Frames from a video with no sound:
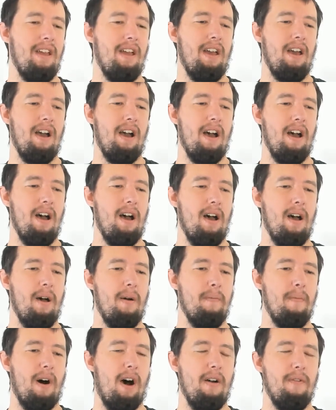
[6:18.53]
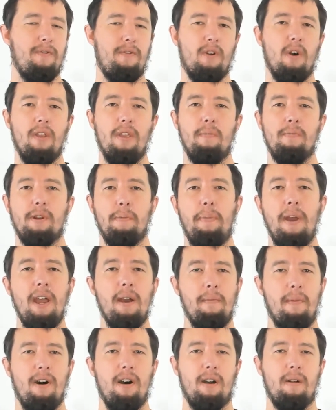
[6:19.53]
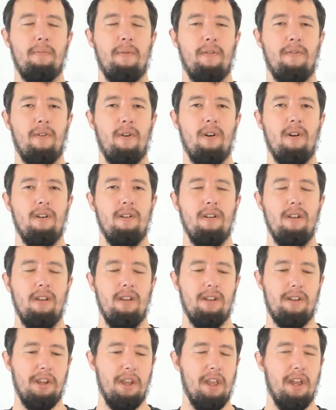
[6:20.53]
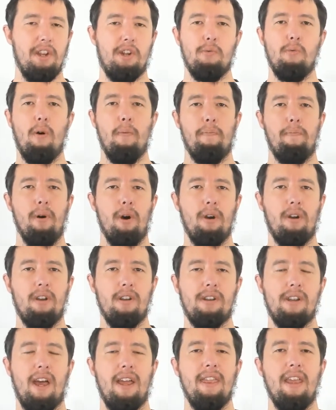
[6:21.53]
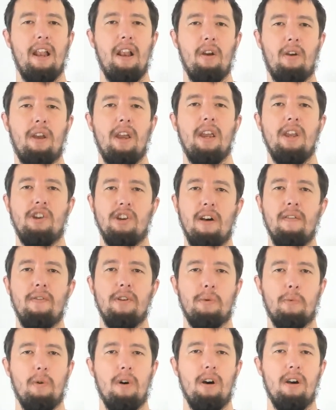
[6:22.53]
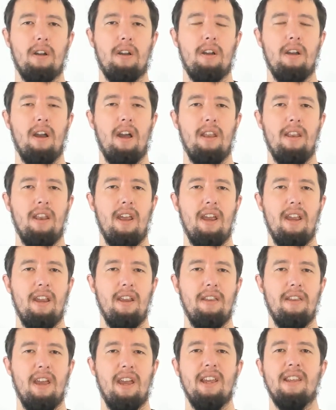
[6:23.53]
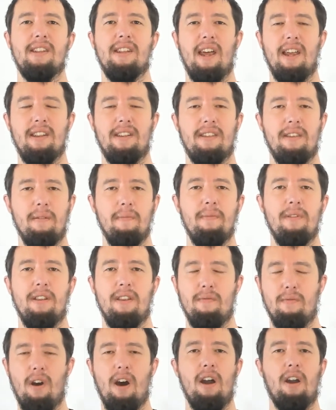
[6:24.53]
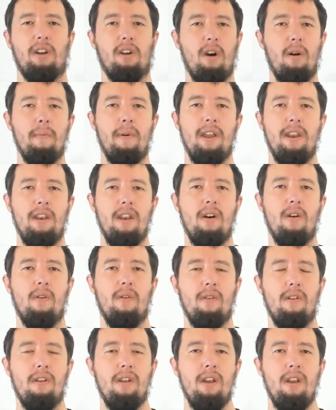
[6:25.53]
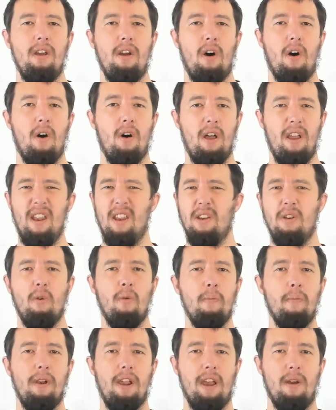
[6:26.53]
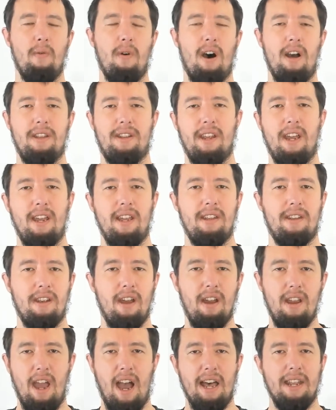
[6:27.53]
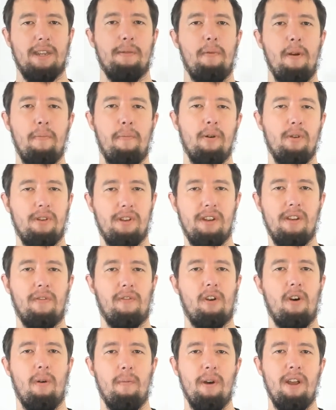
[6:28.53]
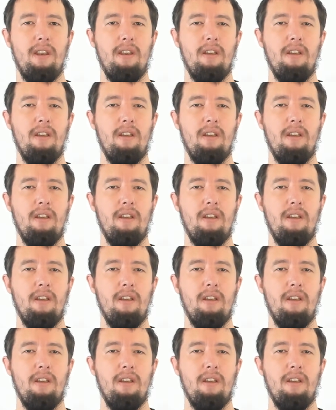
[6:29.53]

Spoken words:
I've got them to peer mark before, so they swap books and they look at each other's work and they assess them and write a comment on. Normally, what I say is it has to be a positive comment,